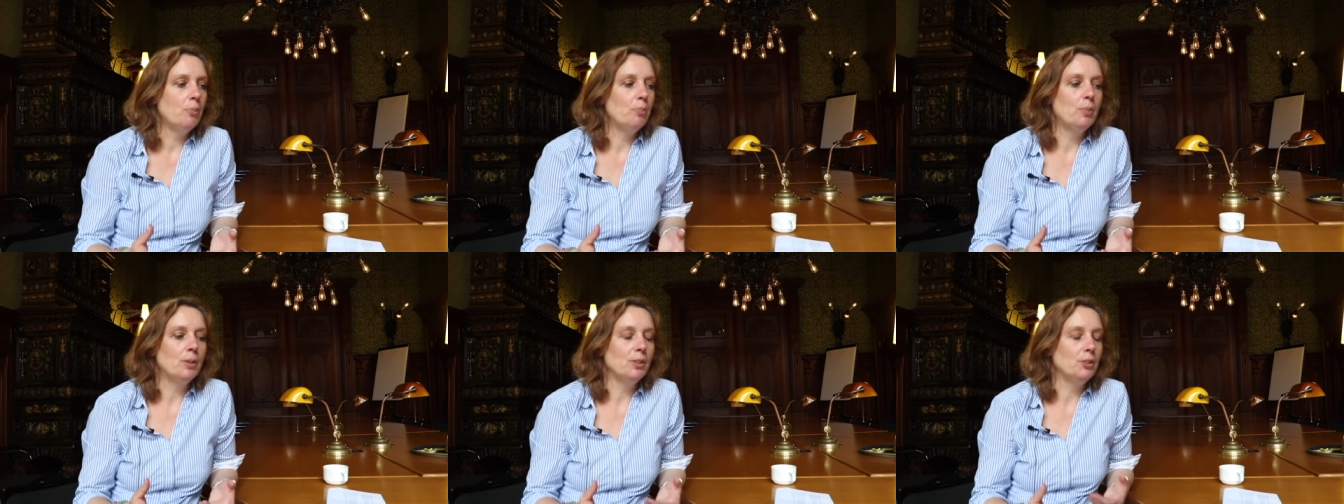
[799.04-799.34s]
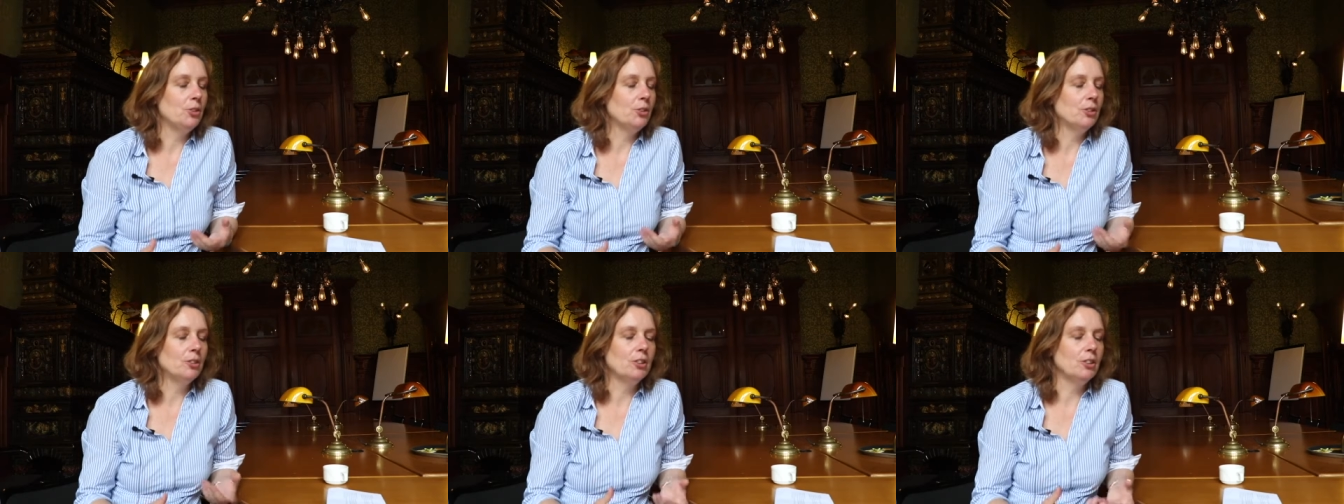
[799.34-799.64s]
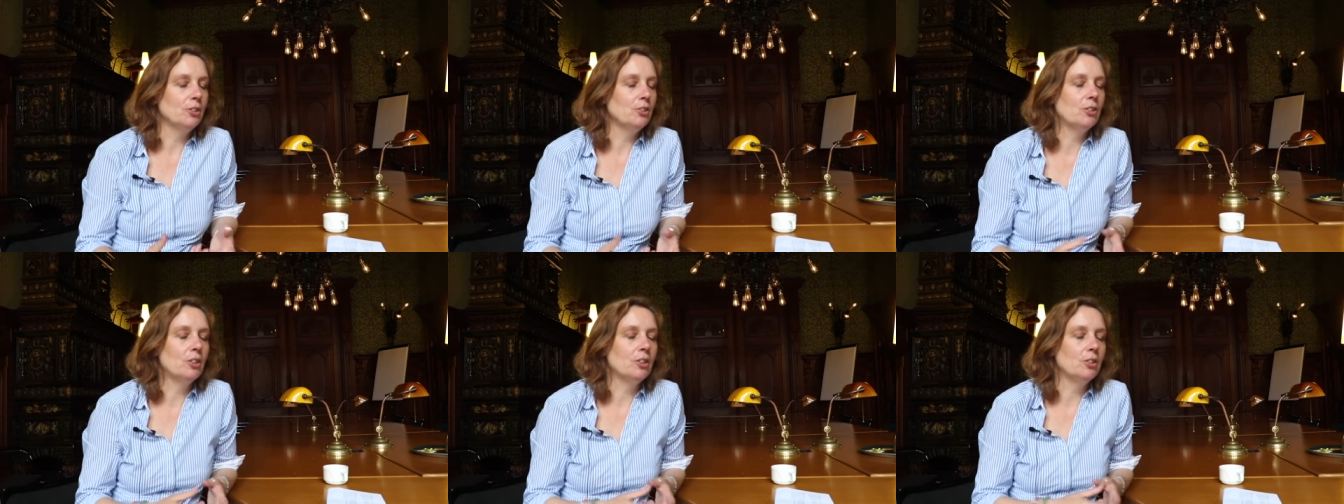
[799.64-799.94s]
but you're
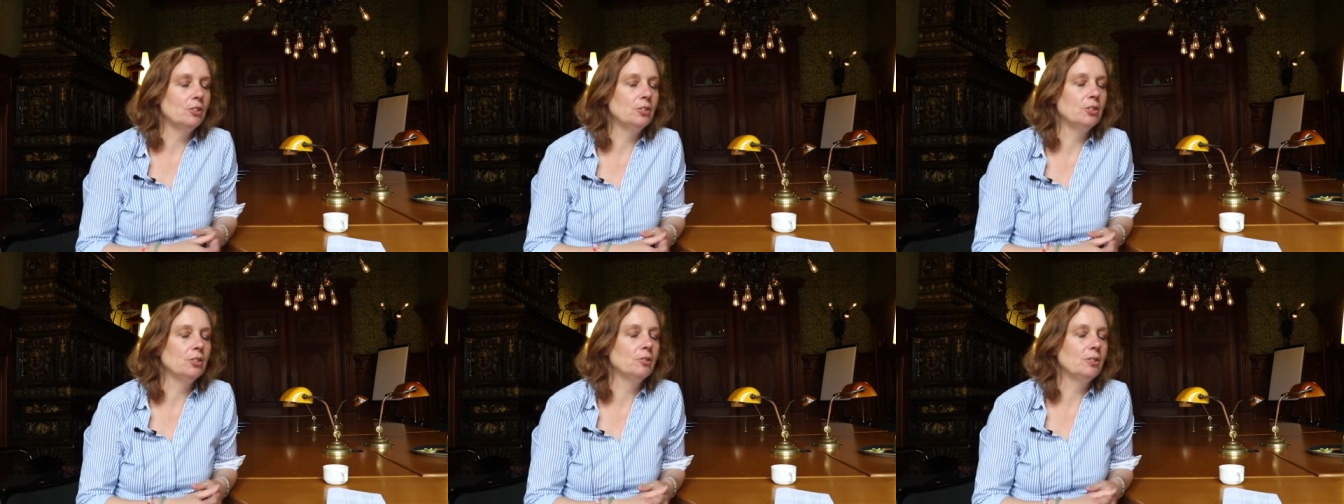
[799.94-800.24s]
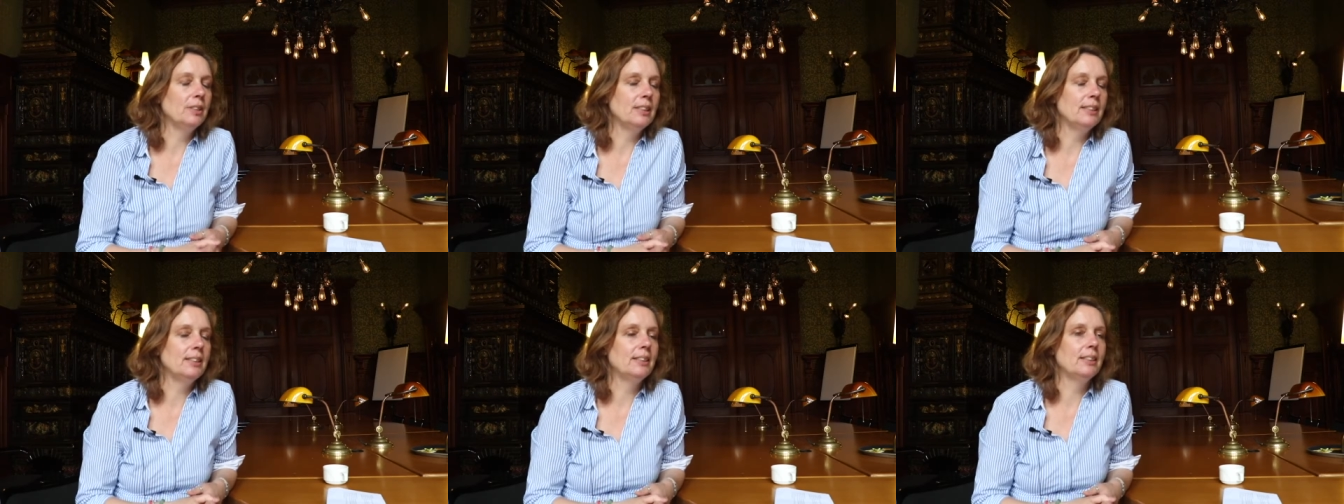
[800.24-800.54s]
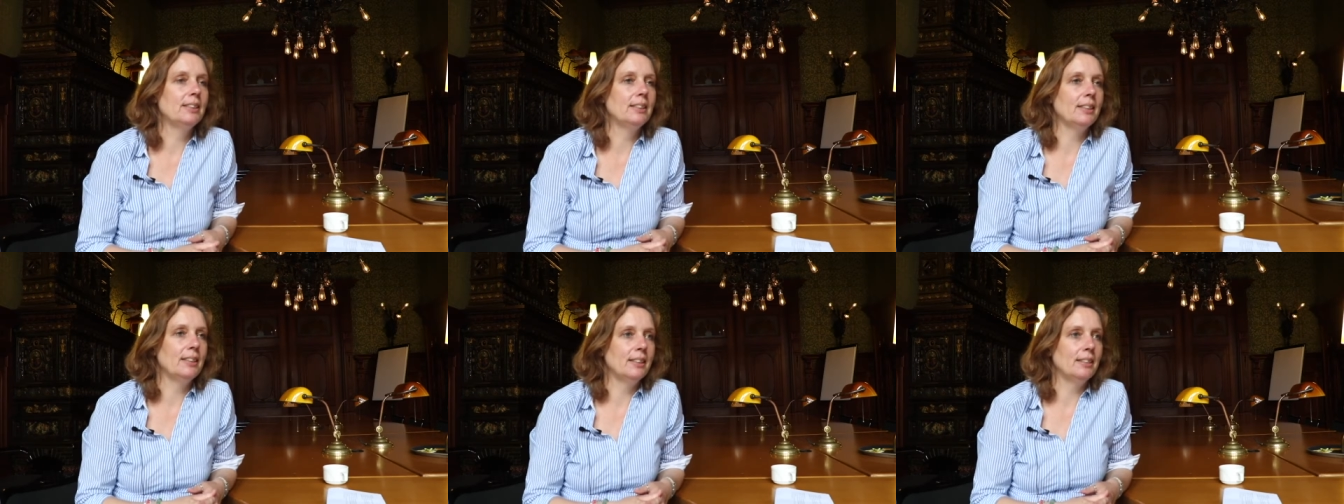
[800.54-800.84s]
not going to
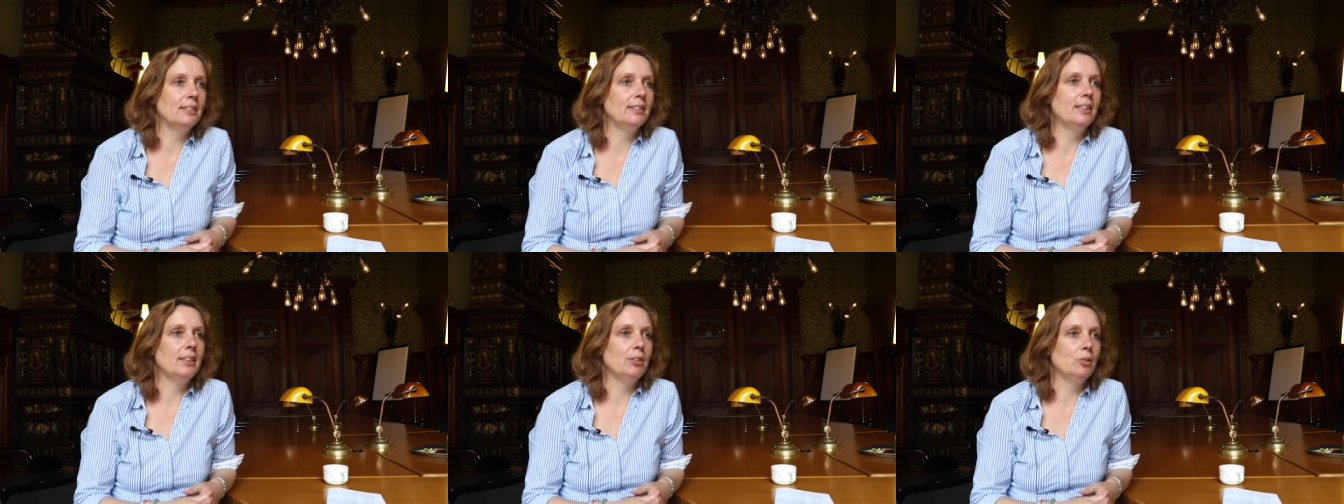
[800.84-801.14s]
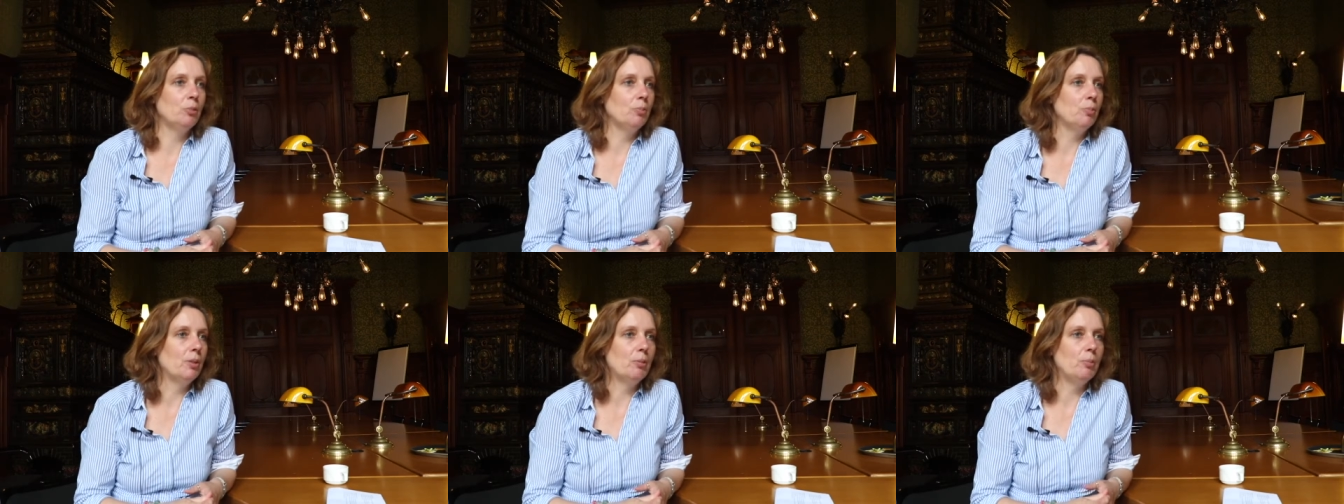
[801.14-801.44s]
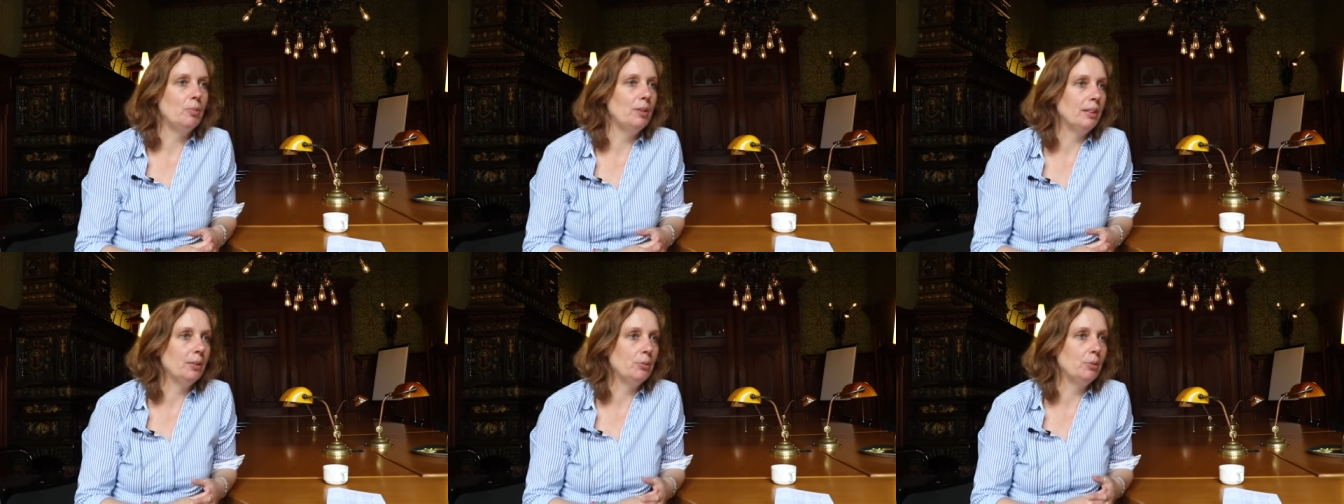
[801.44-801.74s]
reach a general
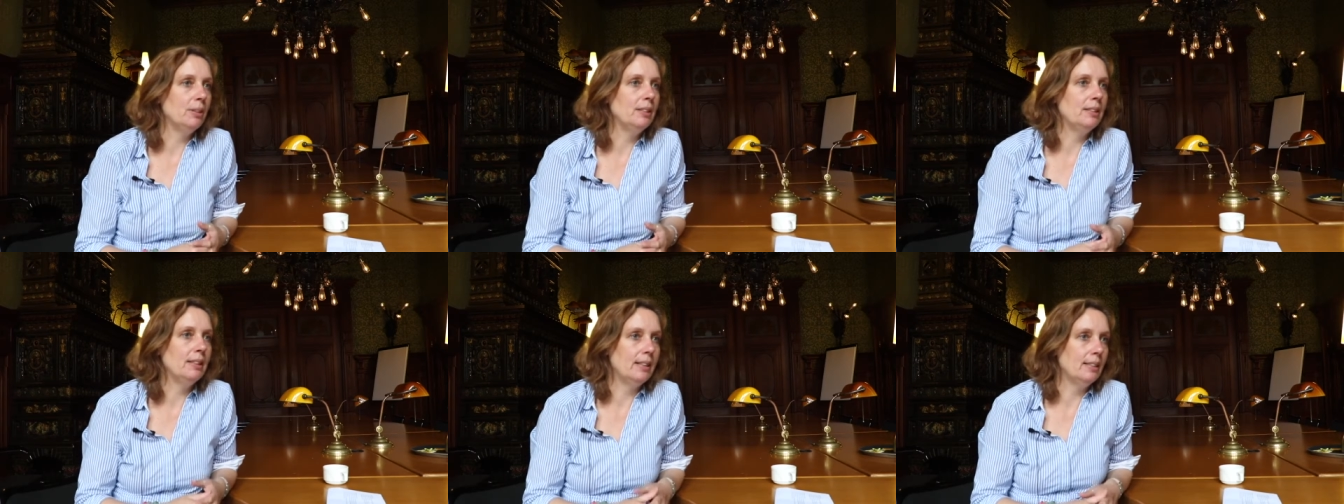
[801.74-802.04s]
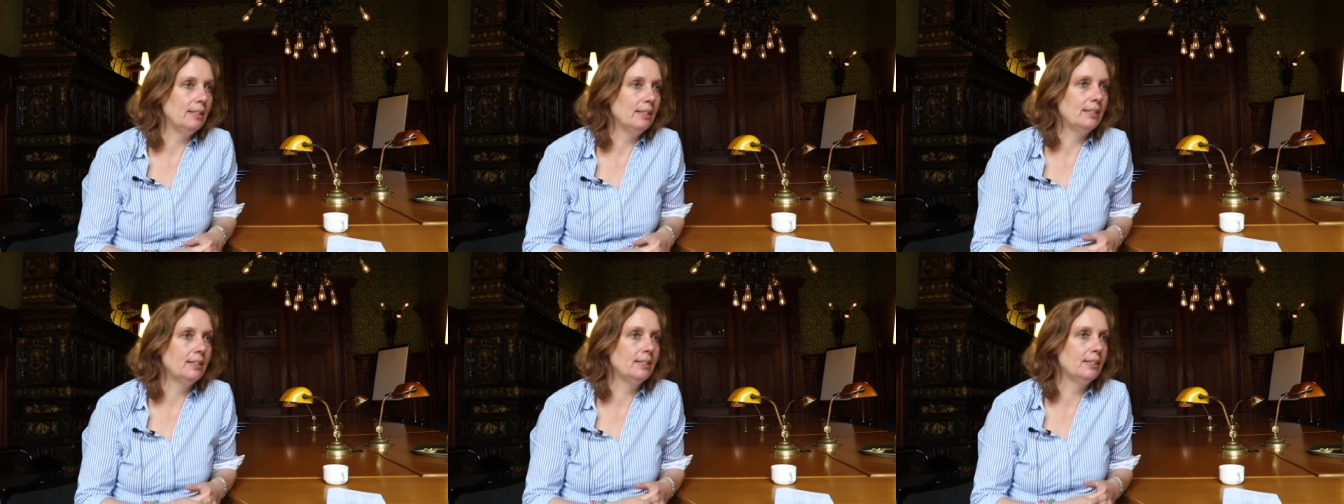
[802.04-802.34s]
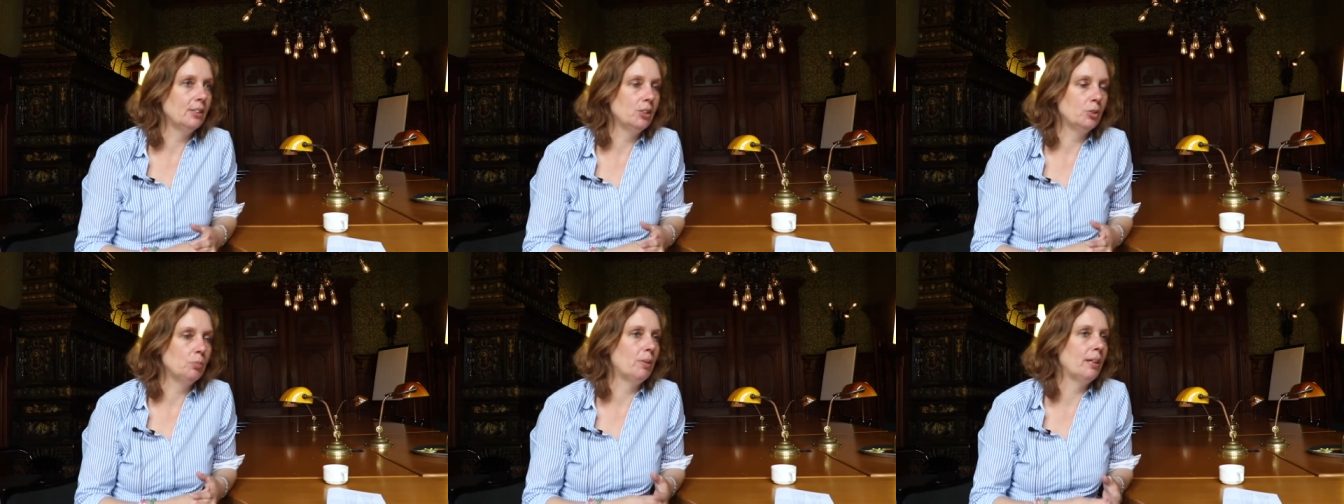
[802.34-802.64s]
public with that
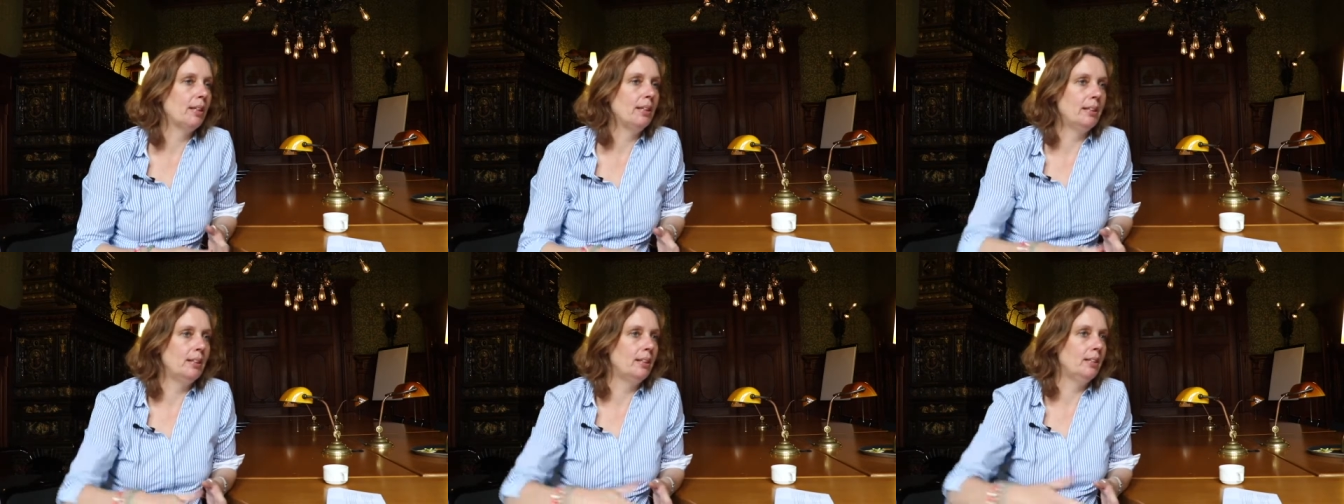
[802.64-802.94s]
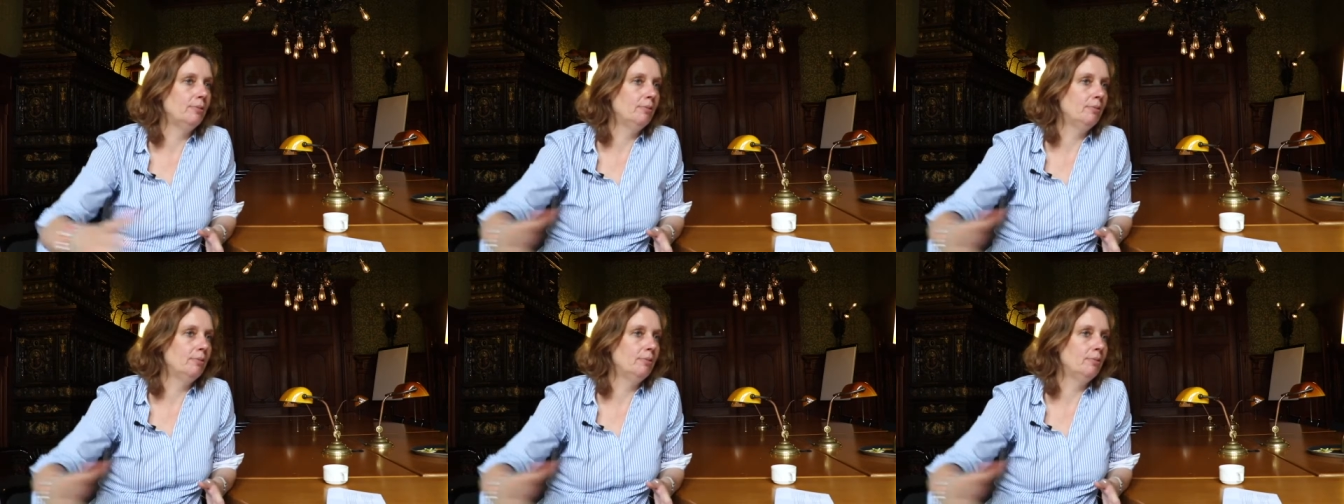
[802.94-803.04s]
just by